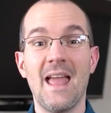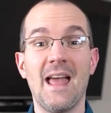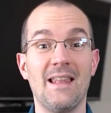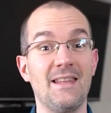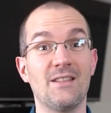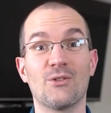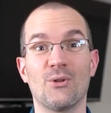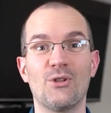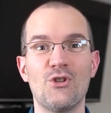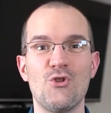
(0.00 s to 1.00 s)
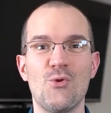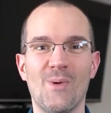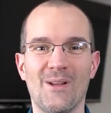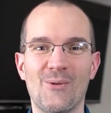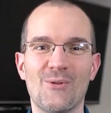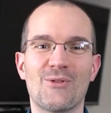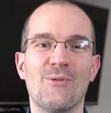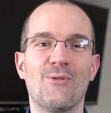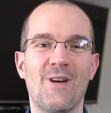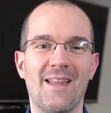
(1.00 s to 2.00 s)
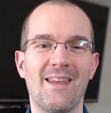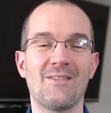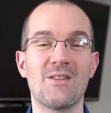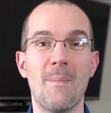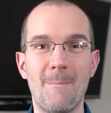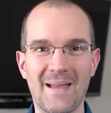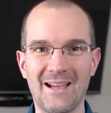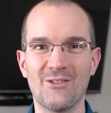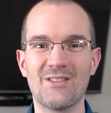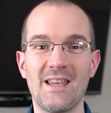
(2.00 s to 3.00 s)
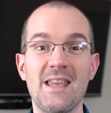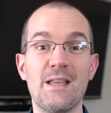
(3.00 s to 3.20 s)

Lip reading: And later on, you will also find out about a